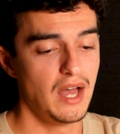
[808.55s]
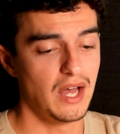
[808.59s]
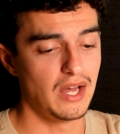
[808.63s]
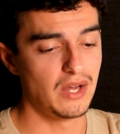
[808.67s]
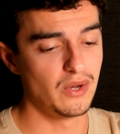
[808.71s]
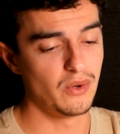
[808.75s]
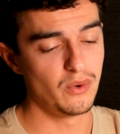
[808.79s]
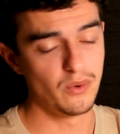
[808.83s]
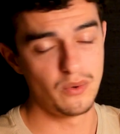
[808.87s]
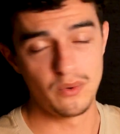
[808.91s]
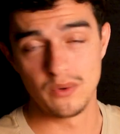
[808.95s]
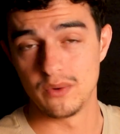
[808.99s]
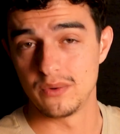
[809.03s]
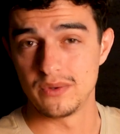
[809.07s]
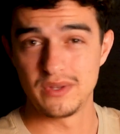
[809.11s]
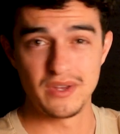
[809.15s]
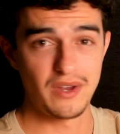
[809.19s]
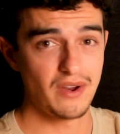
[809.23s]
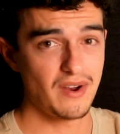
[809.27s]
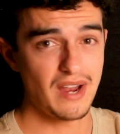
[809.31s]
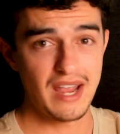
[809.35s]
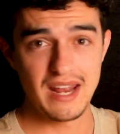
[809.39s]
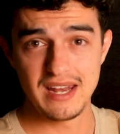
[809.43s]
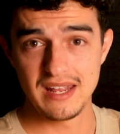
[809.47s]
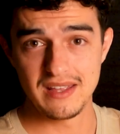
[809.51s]
or
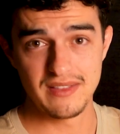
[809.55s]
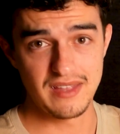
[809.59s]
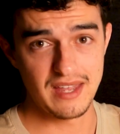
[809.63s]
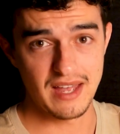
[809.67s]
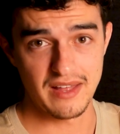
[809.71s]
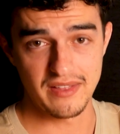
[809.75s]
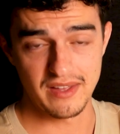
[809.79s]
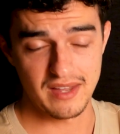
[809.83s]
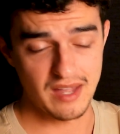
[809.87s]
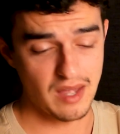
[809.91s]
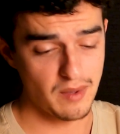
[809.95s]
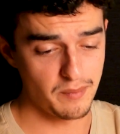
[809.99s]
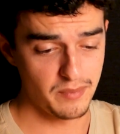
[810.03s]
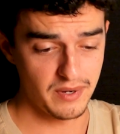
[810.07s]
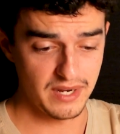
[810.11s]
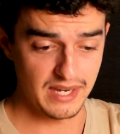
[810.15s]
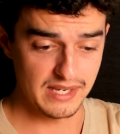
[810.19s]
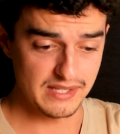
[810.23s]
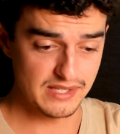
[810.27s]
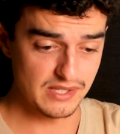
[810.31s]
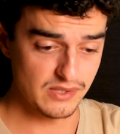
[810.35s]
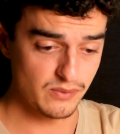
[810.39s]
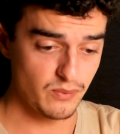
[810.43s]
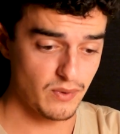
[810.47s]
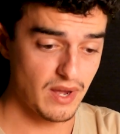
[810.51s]
any of the other
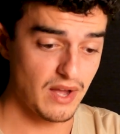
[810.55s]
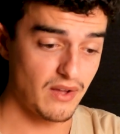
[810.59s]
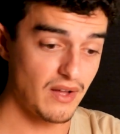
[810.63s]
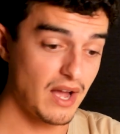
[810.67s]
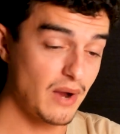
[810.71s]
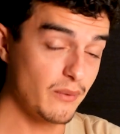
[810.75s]
companies as well.